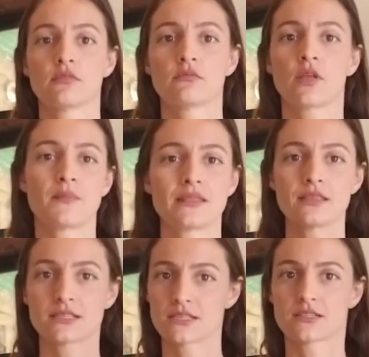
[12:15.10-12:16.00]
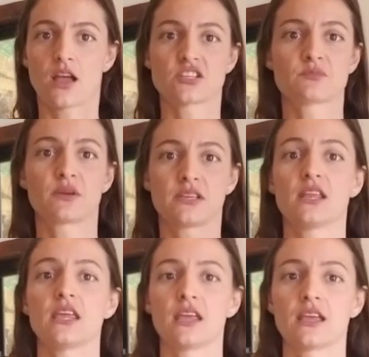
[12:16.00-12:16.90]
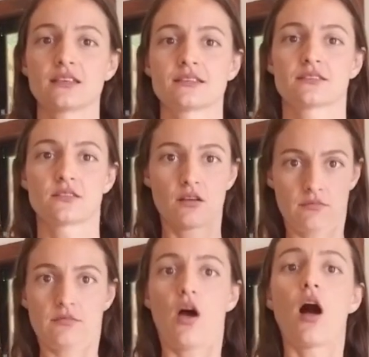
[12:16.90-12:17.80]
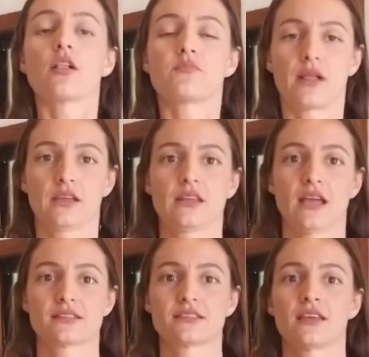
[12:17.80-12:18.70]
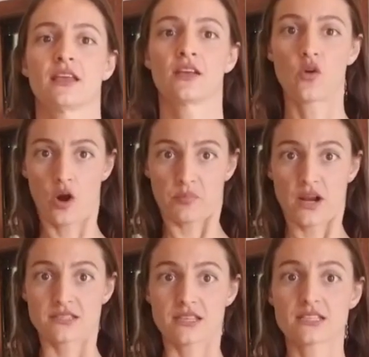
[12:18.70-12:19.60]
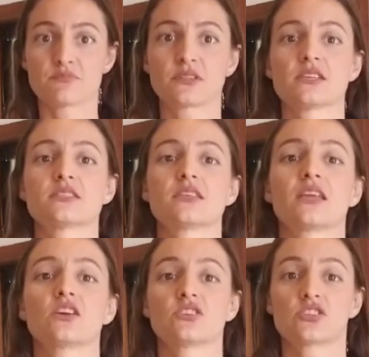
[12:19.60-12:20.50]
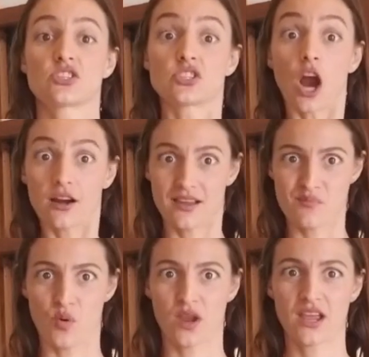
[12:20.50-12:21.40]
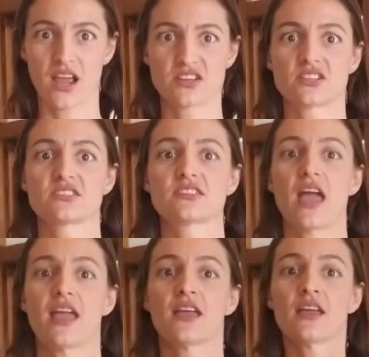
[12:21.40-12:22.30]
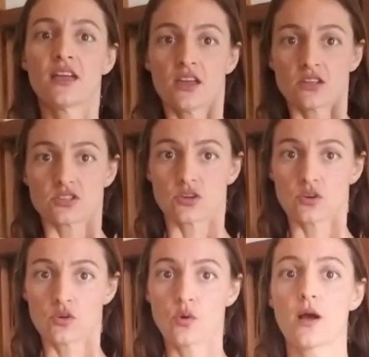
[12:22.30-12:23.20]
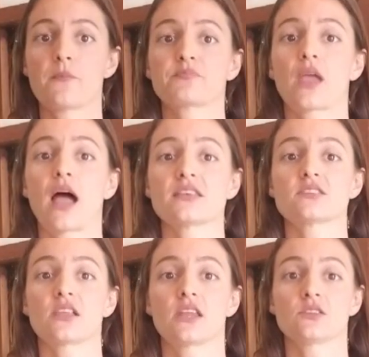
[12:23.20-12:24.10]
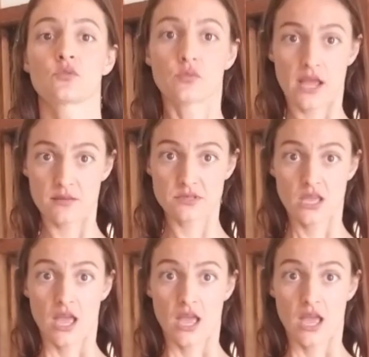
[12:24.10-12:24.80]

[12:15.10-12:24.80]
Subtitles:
I mean, this is not just beginning, this is all of belly dance incorporates this, but this is a good starting point, I should say, to isolating the ribs.